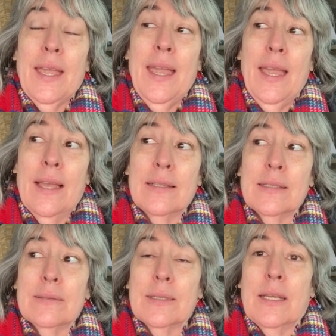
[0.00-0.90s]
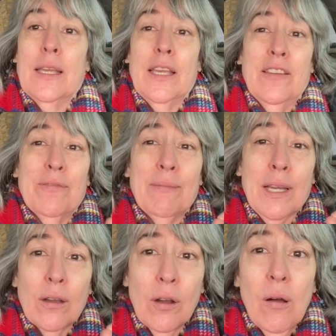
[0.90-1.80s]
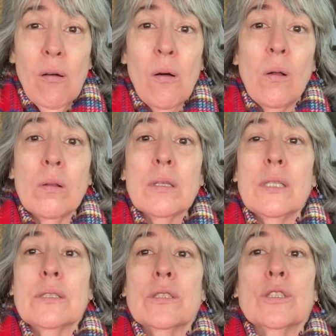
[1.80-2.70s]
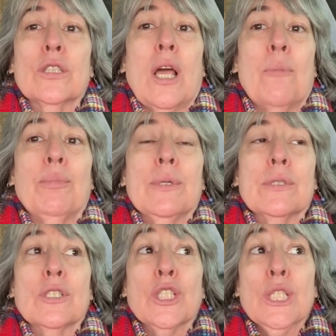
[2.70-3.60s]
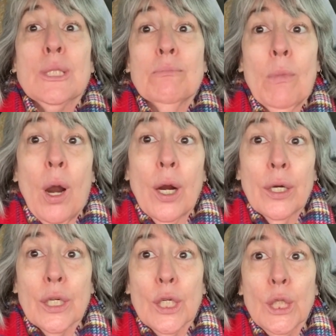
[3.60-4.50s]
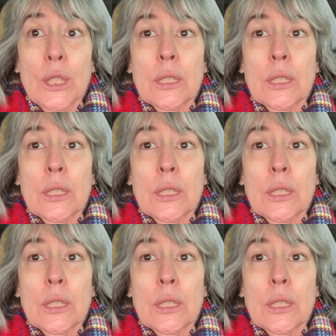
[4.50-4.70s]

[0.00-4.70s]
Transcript: And if my goal is to shop smarter,